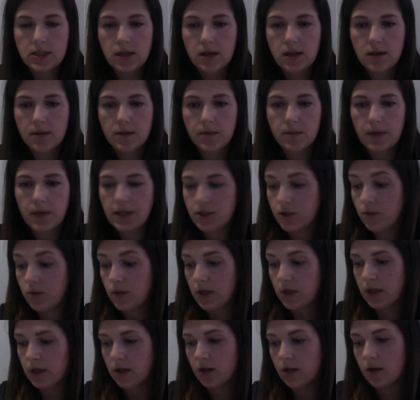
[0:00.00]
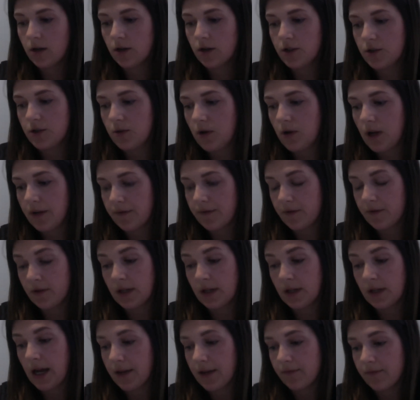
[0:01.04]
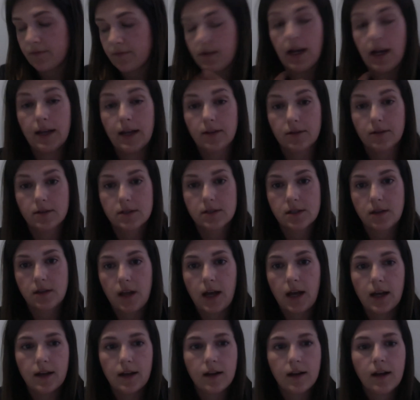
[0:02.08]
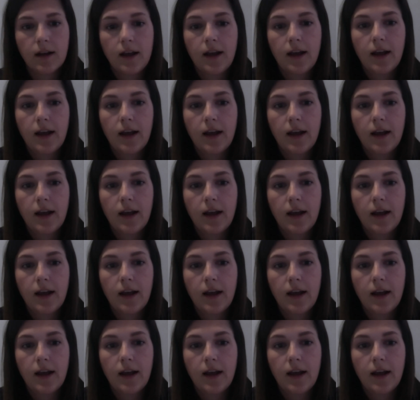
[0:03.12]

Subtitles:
I do want to encourage you all. I feel like I learned a lot.